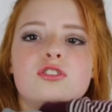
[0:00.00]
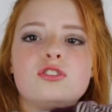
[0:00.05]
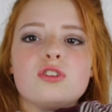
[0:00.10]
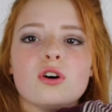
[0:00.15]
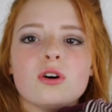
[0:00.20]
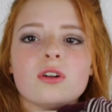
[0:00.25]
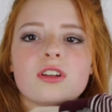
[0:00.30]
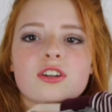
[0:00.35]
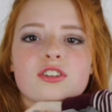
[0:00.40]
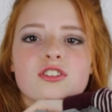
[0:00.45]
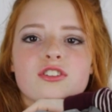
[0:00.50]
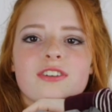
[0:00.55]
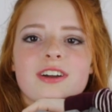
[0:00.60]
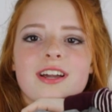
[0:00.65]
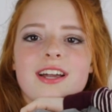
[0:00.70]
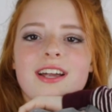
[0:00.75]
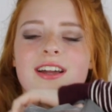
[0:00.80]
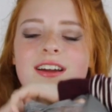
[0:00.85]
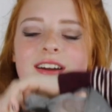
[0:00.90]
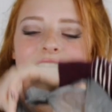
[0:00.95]
Dollar
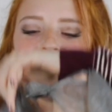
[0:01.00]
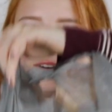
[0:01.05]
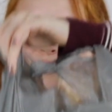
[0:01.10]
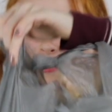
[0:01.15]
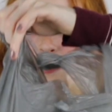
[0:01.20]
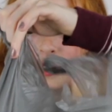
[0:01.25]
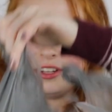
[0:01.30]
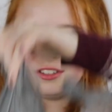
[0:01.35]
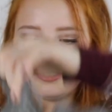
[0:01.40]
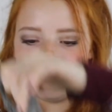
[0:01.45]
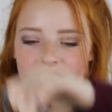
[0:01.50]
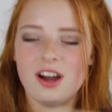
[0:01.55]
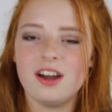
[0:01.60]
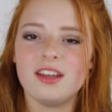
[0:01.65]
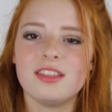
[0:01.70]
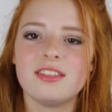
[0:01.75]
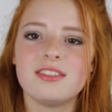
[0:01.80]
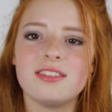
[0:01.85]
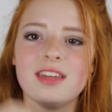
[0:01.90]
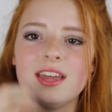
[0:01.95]
Tree, which
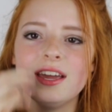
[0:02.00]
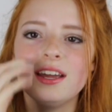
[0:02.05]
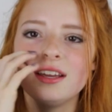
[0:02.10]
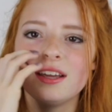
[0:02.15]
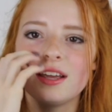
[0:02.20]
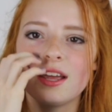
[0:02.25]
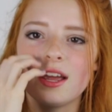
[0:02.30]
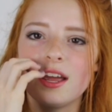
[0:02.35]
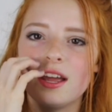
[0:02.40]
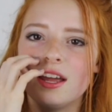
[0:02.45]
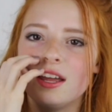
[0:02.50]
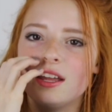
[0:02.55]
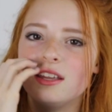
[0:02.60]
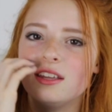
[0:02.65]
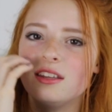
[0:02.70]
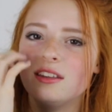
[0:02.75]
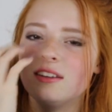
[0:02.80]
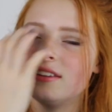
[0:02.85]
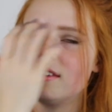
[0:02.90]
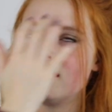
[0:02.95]
I think
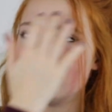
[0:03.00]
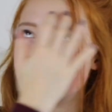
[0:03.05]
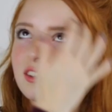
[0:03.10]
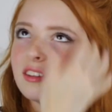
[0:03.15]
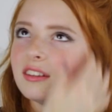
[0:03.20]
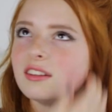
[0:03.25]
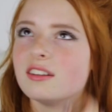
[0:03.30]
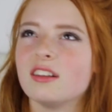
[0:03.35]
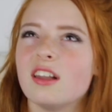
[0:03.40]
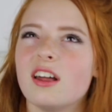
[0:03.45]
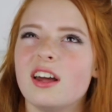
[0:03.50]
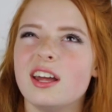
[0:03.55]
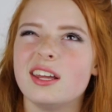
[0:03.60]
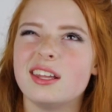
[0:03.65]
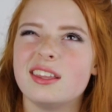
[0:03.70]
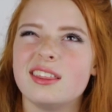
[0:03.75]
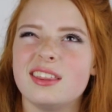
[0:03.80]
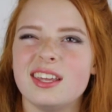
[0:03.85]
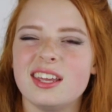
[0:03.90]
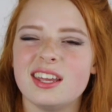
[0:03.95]
is
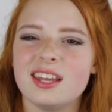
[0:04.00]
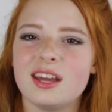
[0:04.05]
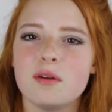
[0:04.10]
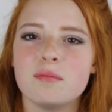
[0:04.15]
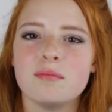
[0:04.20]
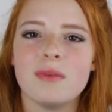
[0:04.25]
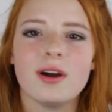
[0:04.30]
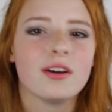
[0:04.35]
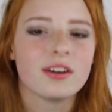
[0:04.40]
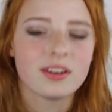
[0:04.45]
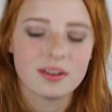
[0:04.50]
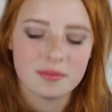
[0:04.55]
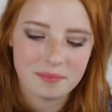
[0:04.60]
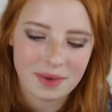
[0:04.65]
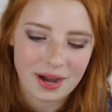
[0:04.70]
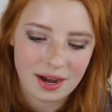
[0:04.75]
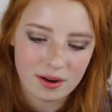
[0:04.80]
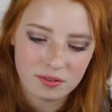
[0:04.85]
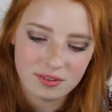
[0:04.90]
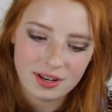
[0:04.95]
like the American
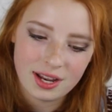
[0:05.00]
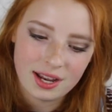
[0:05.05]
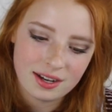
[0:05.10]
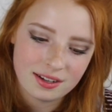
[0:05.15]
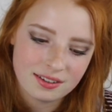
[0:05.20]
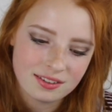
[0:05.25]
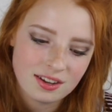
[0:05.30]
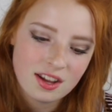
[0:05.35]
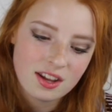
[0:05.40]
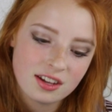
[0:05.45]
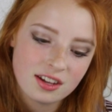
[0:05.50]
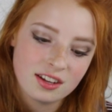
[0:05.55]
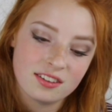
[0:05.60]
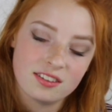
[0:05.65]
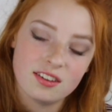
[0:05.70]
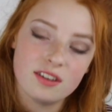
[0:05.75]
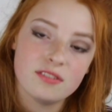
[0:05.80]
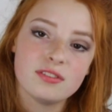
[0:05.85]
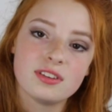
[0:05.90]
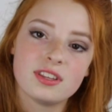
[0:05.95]
Poundland,
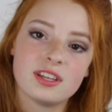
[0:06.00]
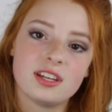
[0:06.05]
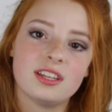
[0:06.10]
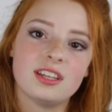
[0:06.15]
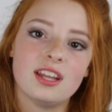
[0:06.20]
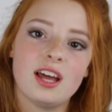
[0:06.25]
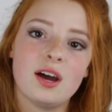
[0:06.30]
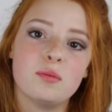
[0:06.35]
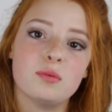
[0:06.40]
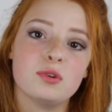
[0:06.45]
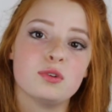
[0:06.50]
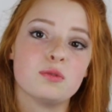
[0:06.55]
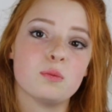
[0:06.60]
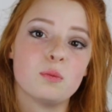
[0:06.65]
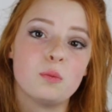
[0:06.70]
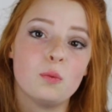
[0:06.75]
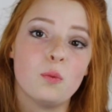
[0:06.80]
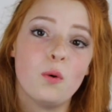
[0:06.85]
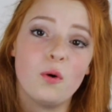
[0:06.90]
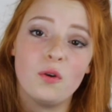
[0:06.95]
because everything in there was
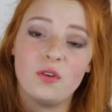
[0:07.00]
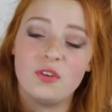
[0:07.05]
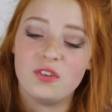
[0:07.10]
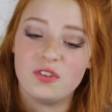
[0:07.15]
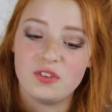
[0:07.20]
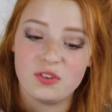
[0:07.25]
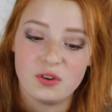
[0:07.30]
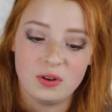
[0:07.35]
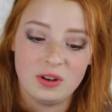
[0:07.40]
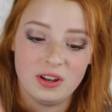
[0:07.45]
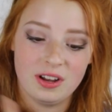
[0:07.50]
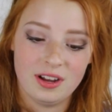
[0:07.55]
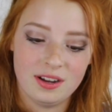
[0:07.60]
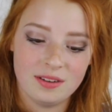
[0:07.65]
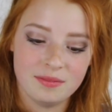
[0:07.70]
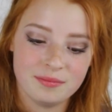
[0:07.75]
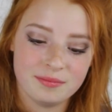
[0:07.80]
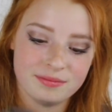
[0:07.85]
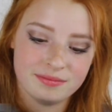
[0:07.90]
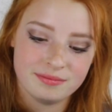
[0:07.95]

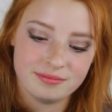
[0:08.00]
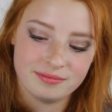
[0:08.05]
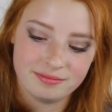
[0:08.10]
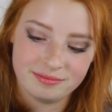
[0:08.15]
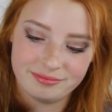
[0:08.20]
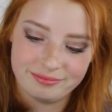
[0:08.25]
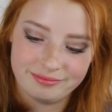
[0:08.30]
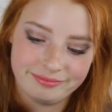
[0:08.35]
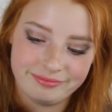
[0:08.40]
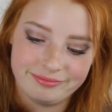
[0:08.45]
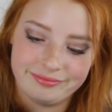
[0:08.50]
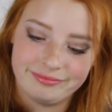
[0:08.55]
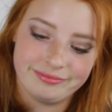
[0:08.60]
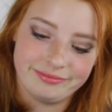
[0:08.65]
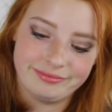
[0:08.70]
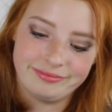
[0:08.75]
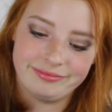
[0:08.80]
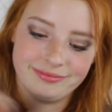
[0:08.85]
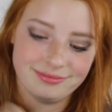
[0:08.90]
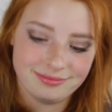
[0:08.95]
$1.
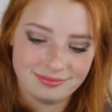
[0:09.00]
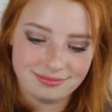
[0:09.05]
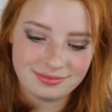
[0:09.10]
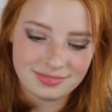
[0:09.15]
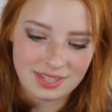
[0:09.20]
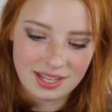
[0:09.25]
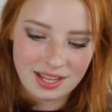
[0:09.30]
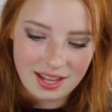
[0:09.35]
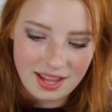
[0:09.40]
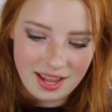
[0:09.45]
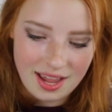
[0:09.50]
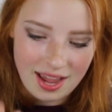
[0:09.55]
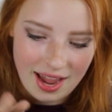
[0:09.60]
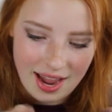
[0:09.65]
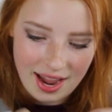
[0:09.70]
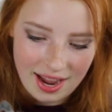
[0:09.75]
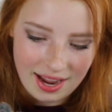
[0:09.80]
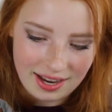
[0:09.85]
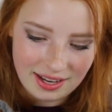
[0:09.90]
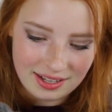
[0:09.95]

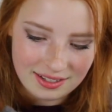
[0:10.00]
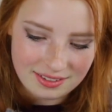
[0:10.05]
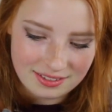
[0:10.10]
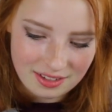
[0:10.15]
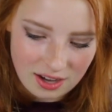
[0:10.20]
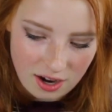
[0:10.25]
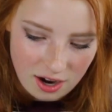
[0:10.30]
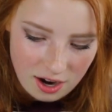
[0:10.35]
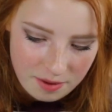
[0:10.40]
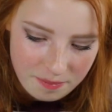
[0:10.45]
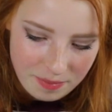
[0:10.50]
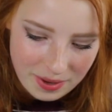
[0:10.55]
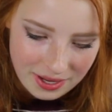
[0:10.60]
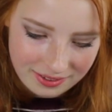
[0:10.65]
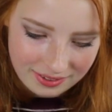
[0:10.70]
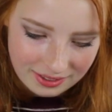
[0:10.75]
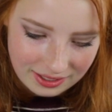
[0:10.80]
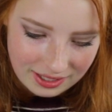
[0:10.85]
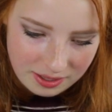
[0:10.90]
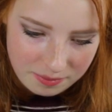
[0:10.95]
And I
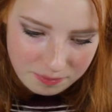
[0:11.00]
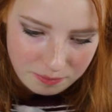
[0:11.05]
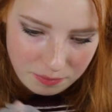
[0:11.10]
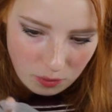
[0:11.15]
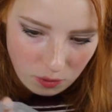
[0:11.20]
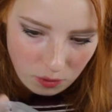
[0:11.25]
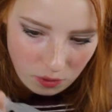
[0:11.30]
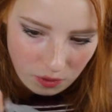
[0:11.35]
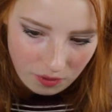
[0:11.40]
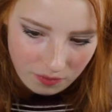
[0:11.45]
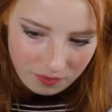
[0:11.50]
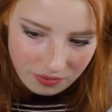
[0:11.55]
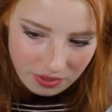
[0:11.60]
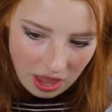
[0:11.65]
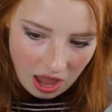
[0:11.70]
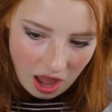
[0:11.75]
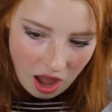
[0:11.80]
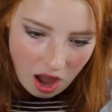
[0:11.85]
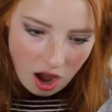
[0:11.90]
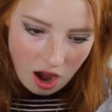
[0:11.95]
basically bought
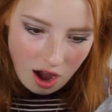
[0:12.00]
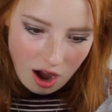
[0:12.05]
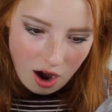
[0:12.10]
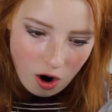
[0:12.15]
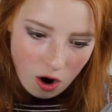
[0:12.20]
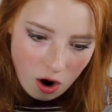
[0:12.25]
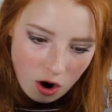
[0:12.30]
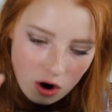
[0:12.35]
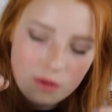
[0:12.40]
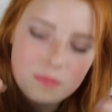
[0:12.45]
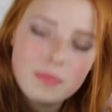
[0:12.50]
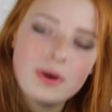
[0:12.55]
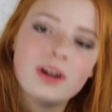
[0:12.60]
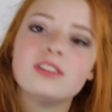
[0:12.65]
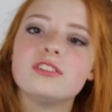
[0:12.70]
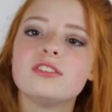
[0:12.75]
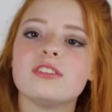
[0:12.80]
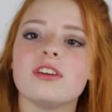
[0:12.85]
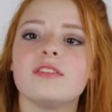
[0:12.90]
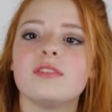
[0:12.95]
a whole
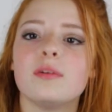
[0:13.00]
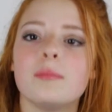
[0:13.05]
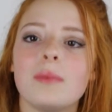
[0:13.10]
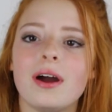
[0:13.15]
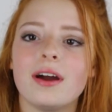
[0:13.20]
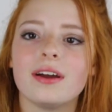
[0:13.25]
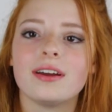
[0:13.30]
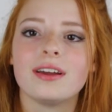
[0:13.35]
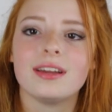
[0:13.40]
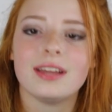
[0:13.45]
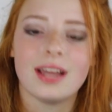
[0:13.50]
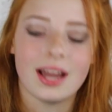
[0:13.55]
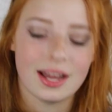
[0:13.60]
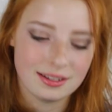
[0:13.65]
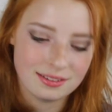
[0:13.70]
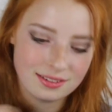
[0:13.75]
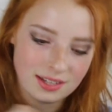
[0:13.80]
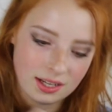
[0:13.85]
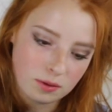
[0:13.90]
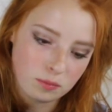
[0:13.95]
bunch of American
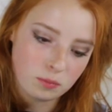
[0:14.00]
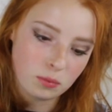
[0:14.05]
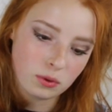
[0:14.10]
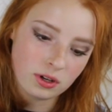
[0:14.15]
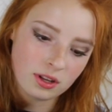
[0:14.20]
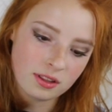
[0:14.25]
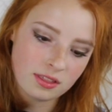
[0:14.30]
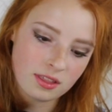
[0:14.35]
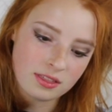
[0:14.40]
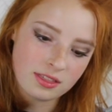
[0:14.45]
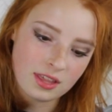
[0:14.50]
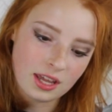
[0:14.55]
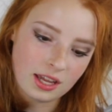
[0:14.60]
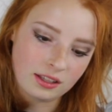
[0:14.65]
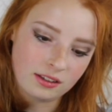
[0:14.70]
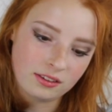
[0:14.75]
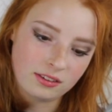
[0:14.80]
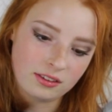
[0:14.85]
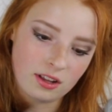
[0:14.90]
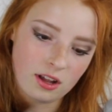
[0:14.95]
candy. One of the
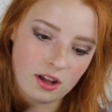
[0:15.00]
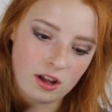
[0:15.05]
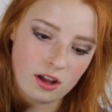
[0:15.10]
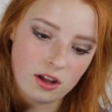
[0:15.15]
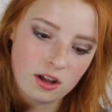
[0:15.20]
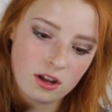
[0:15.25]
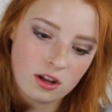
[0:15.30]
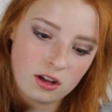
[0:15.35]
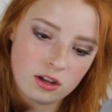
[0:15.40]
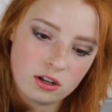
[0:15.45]
things that